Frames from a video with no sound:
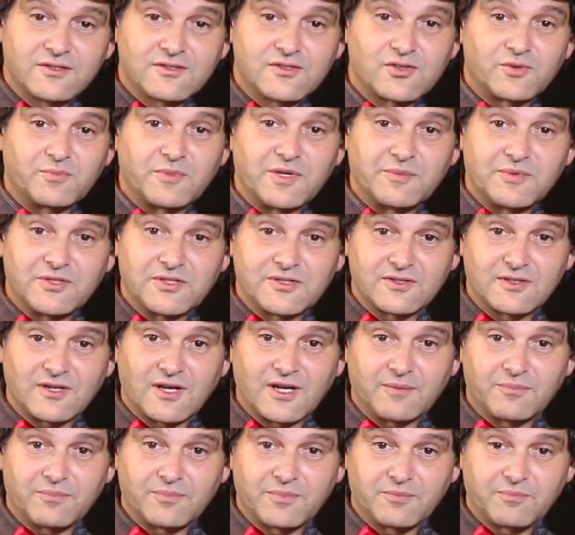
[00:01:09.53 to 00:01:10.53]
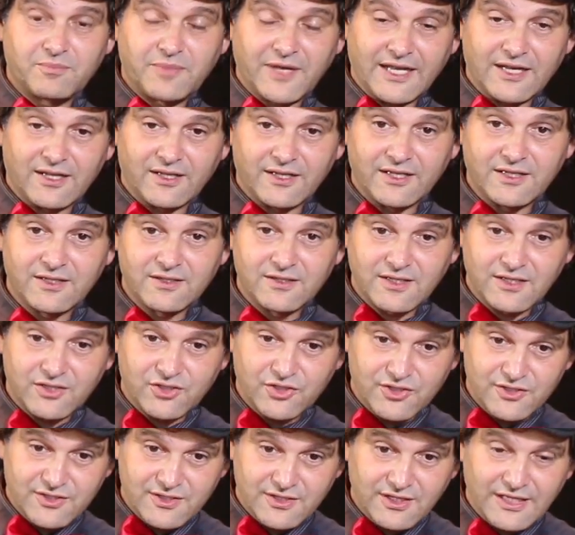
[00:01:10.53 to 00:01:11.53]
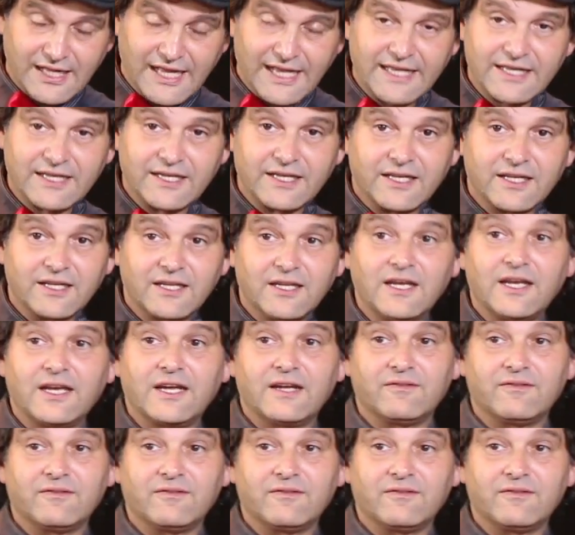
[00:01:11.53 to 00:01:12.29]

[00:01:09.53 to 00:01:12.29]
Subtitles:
so maybe stop pedaling and just glide in